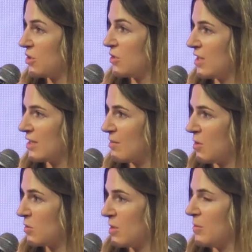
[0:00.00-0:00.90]
do you think that
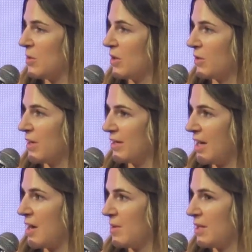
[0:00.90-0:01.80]
most people are going to
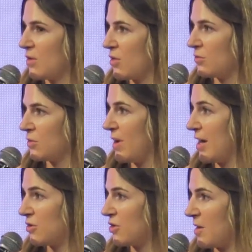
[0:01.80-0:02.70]
come in through
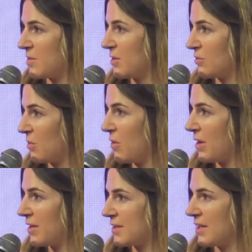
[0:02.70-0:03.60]
airdrops and
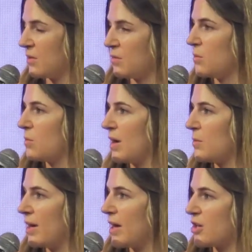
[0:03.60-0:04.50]
rewards? Like,
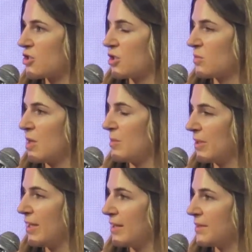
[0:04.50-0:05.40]
what ushers people
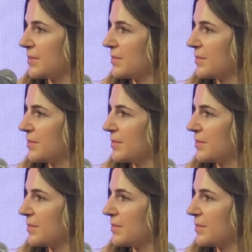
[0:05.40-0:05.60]
in?